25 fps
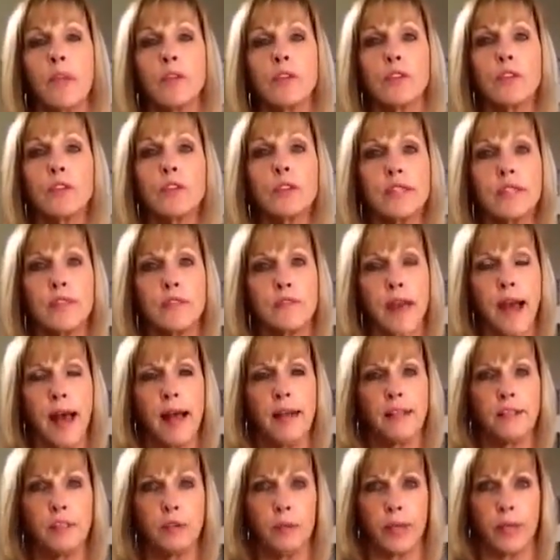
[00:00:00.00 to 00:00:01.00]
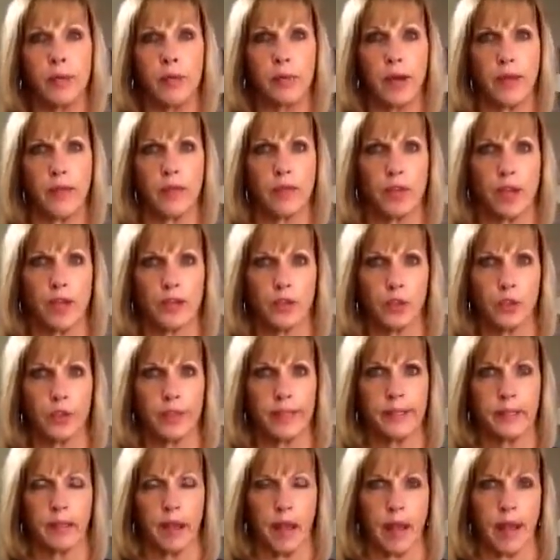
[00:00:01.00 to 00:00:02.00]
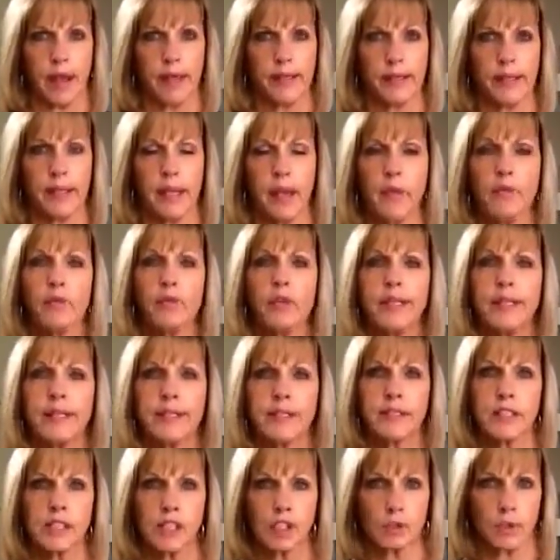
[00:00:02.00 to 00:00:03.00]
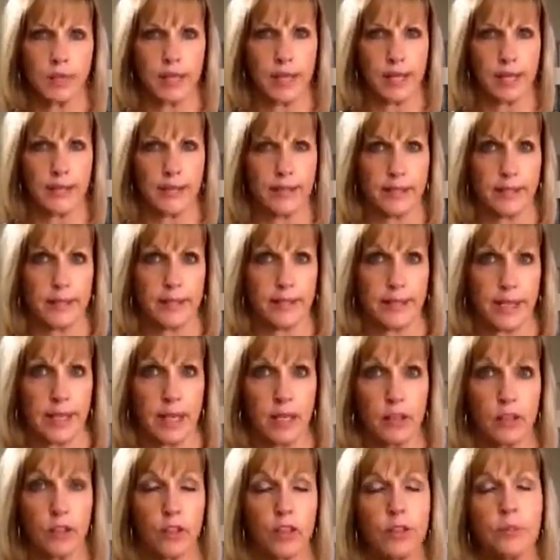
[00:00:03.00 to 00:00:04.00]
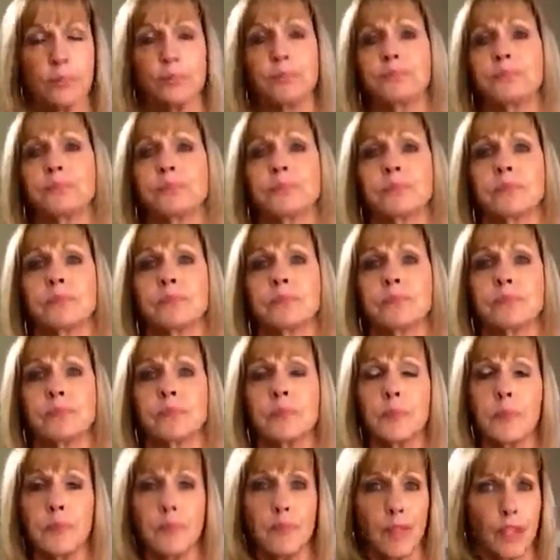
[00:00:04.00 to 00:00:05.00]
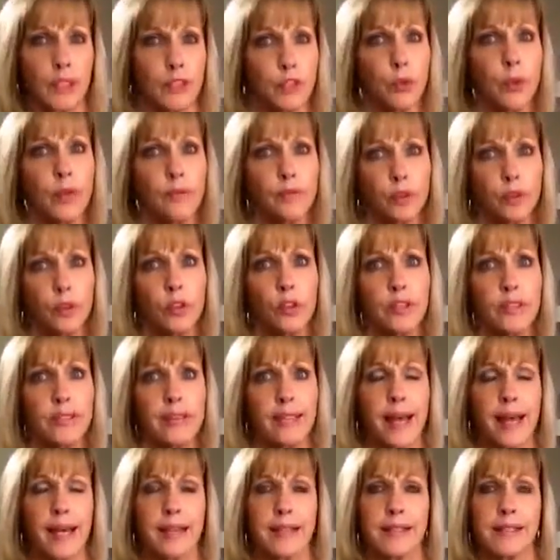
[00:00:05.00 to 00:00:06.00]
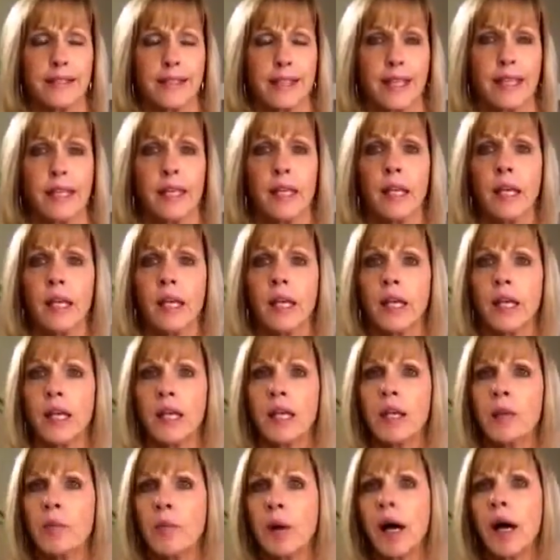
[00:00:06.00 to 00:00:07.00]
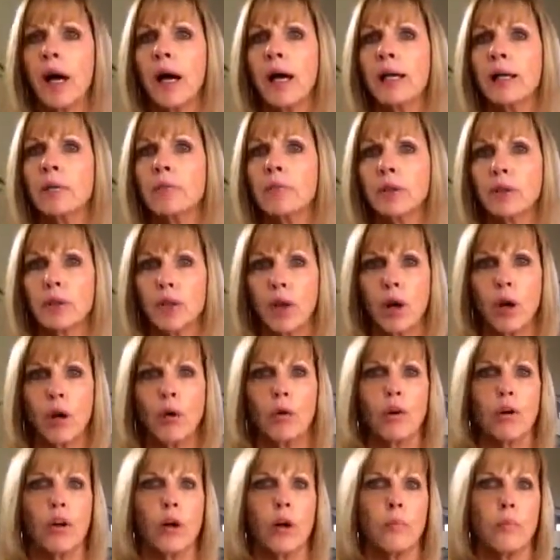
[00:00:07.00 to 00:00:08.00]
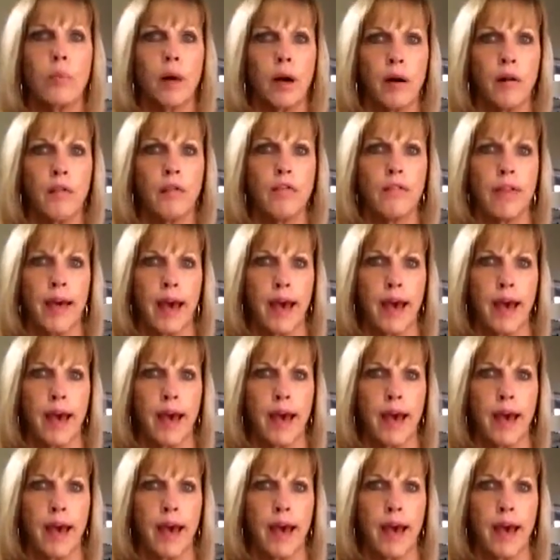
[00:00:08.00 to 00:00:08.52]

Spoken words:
you can evaluate whether or not you're in line. Every industry has a standard, You have to look at that and say, am I below or above